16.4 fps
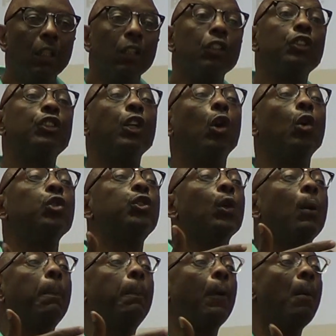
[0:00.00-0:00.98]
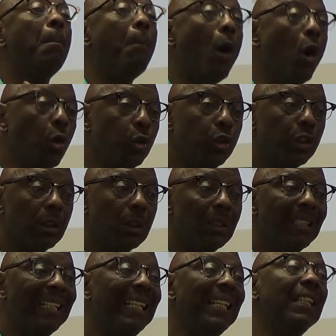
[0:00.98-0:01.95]
Social promotion
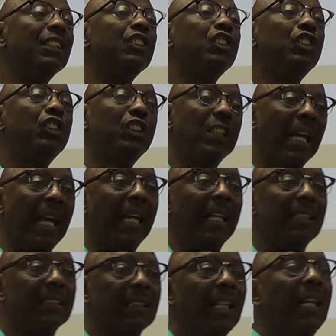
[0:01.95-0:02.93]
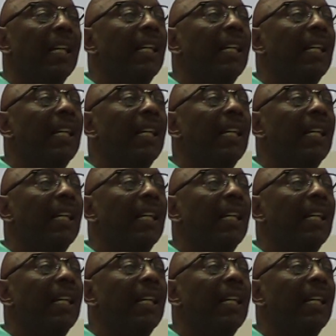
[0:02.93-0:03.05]
is just